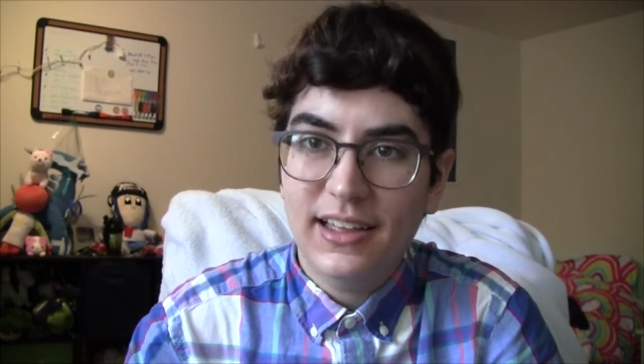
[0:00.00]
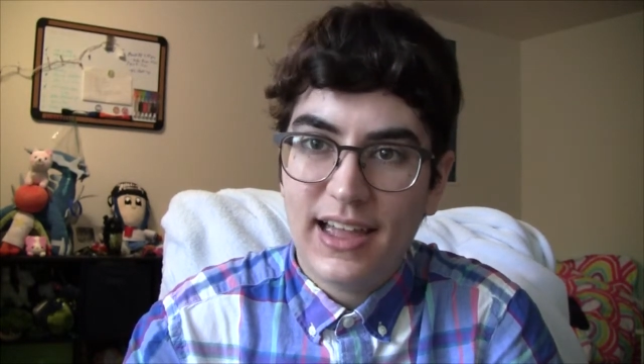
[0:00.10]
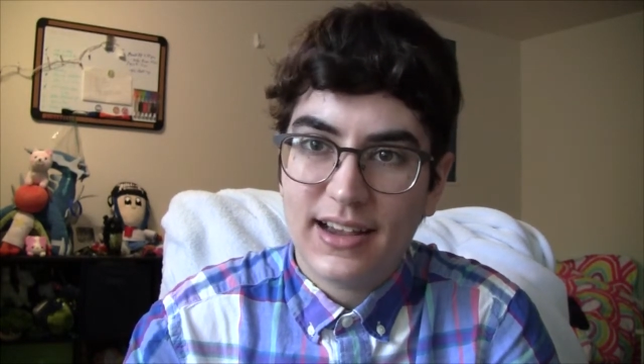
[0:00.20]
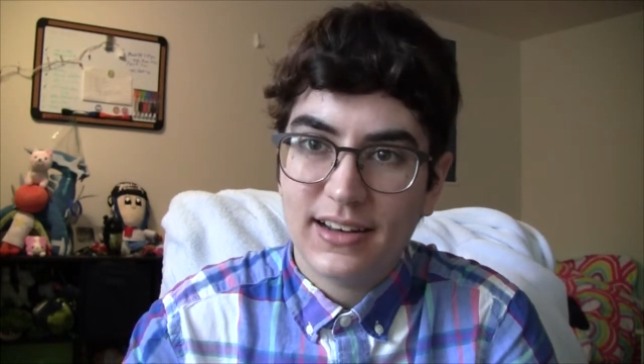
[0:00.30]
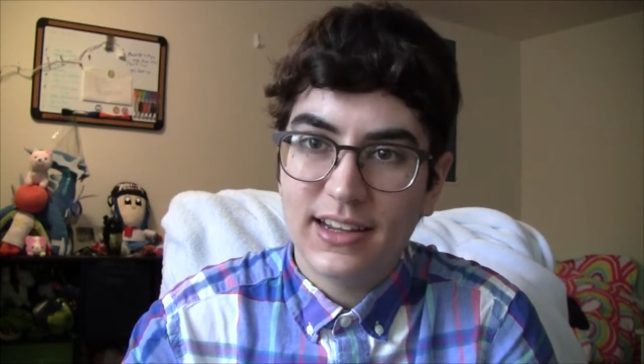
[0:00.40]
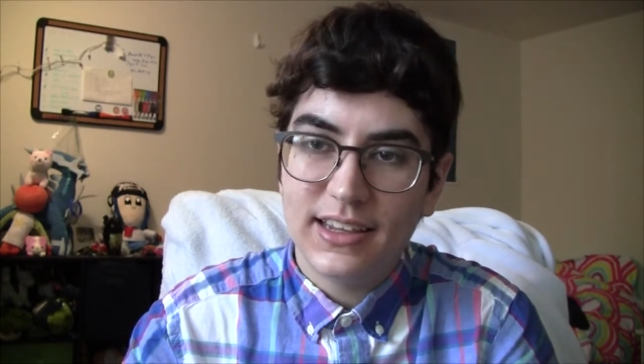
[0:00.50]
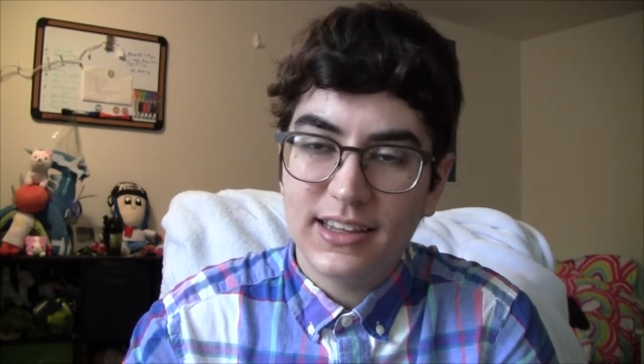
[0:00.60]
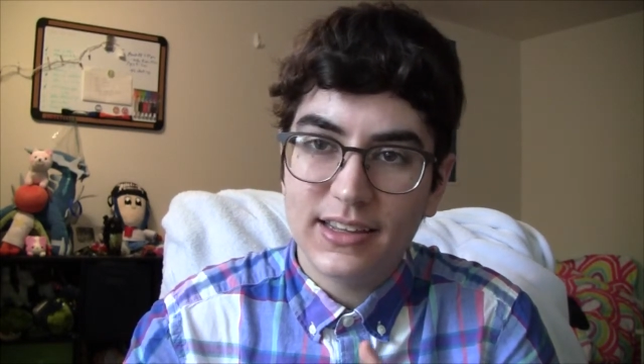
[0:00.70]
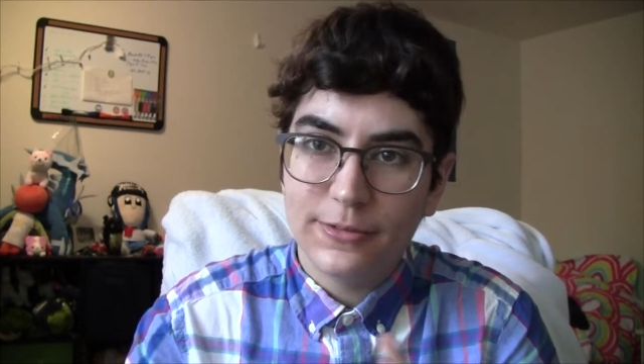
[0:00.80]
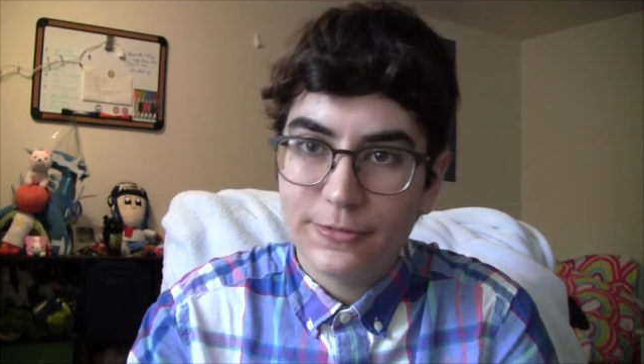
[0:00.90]

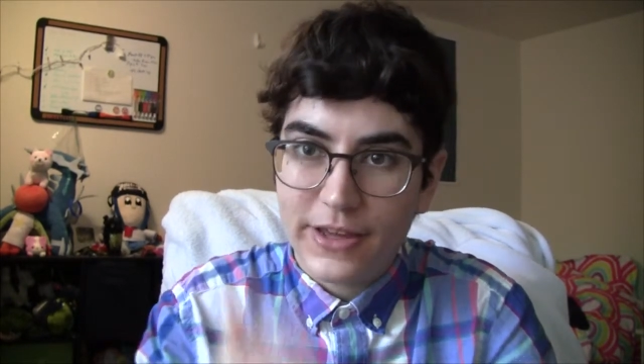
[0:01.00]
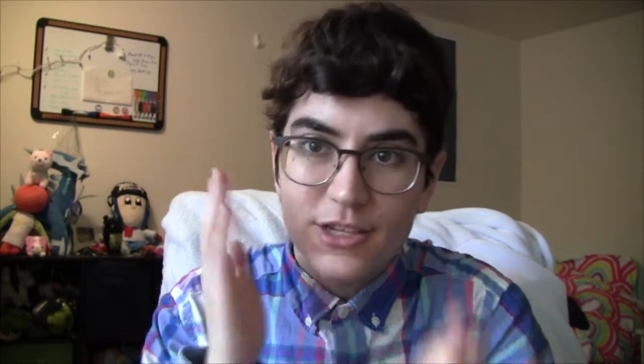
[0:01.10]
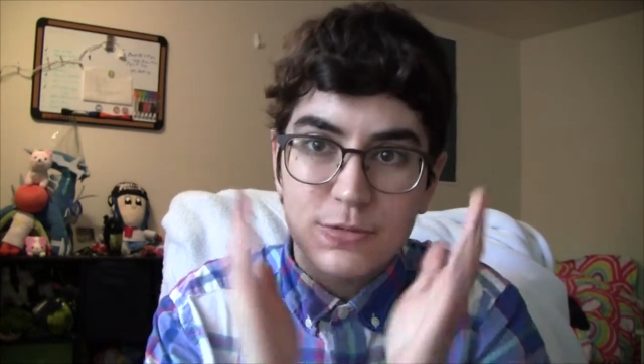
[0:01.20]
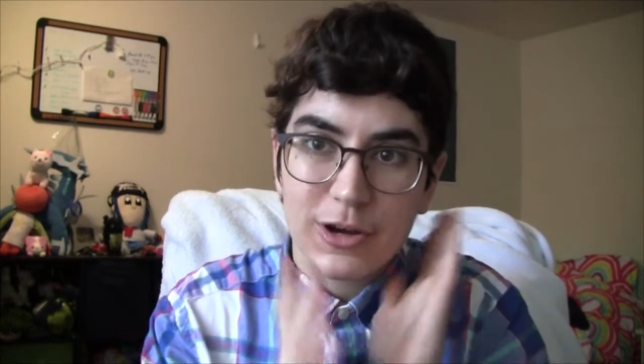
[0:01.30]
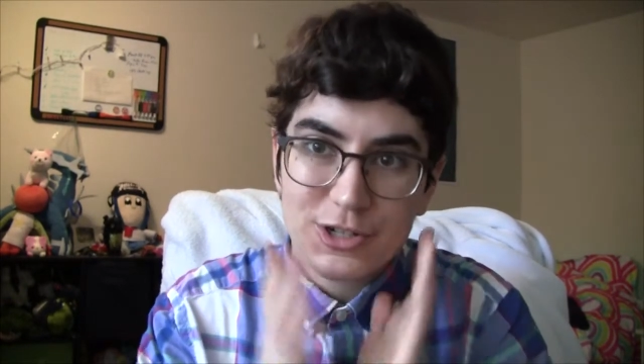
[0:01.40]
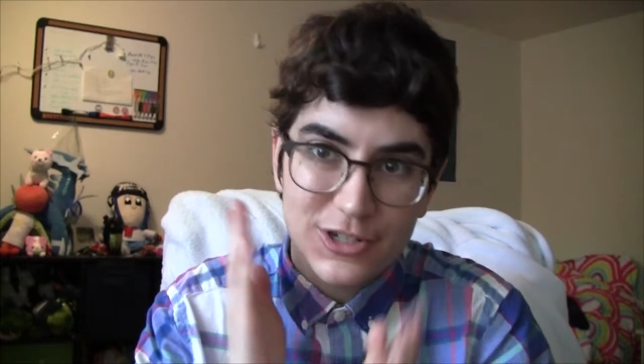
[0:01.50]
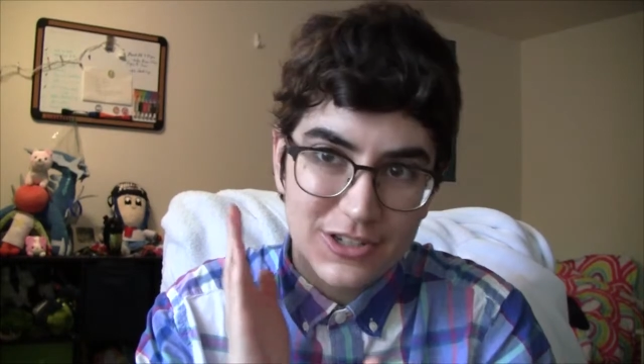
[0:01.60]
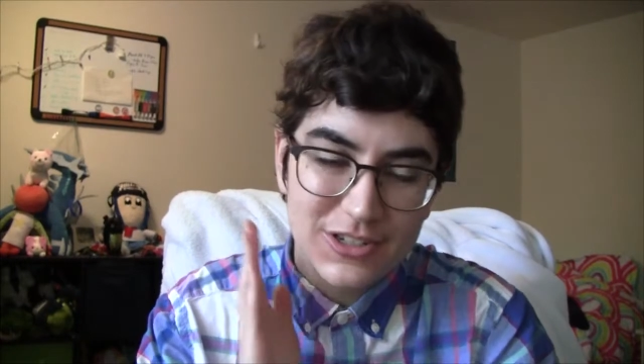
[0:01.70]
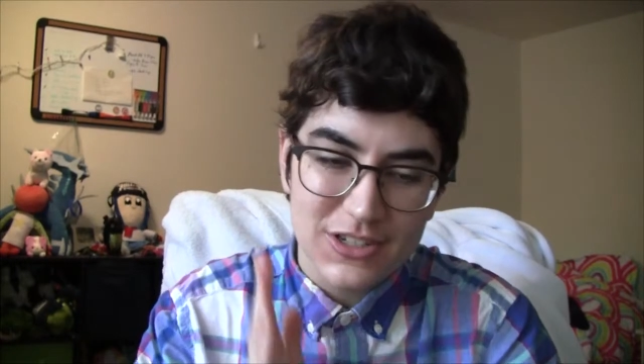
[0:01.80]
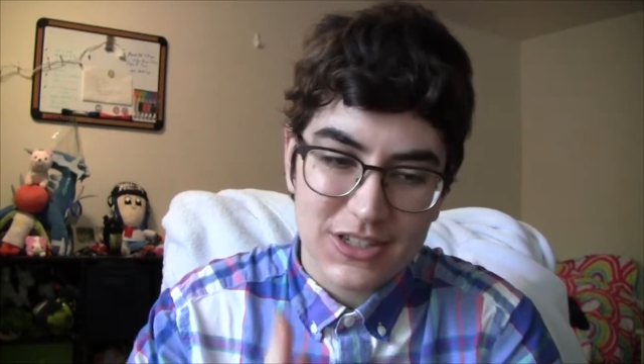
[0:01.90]
acne face
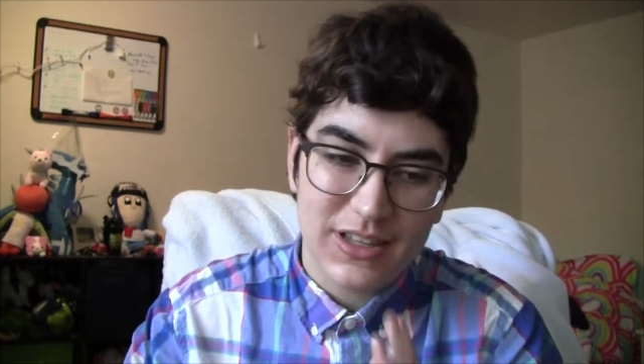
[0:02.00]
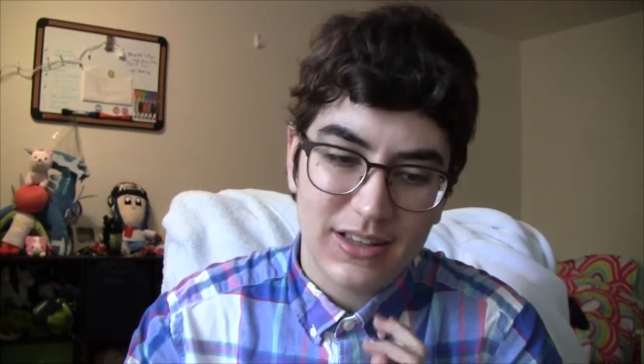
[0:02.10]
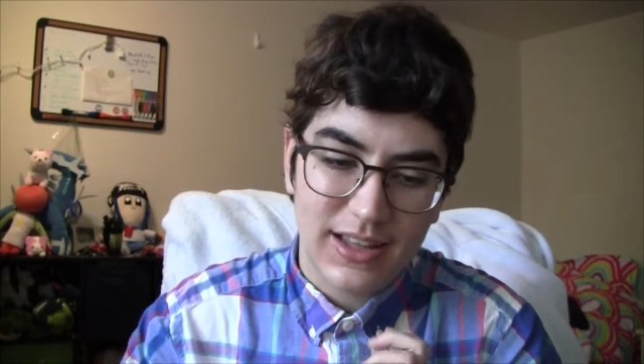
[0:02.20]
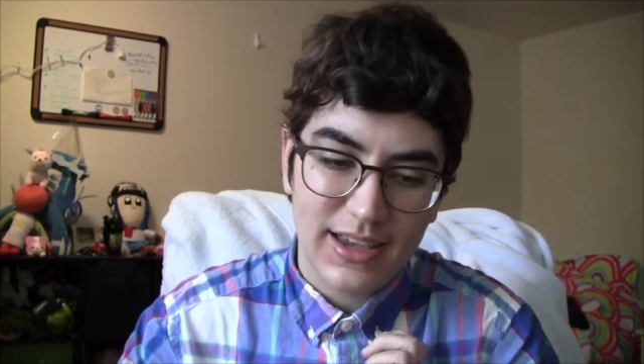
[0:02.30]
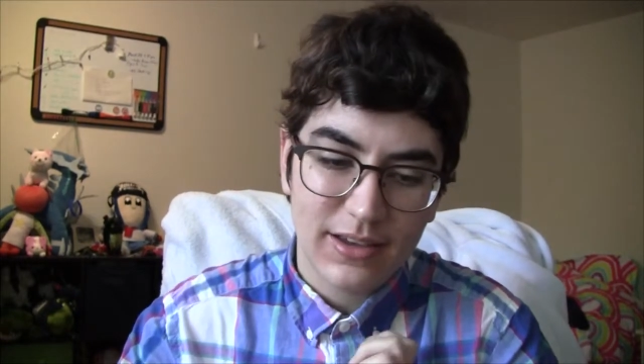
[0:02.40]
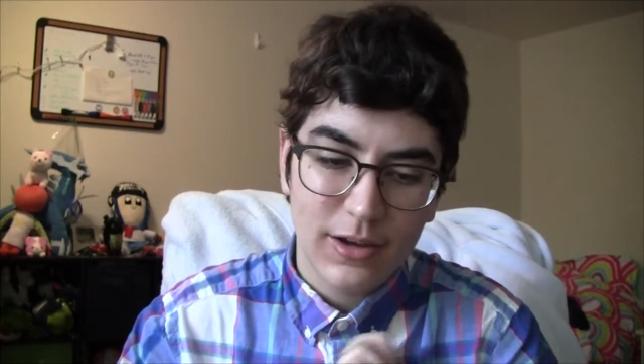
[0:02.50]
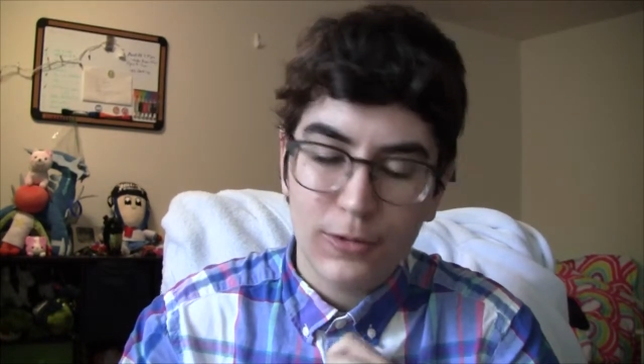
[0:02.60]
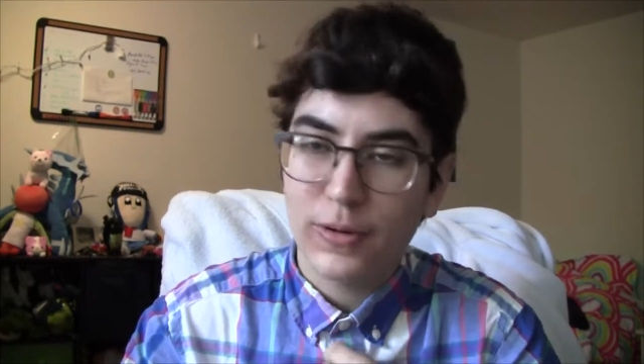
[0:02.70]
washes and then like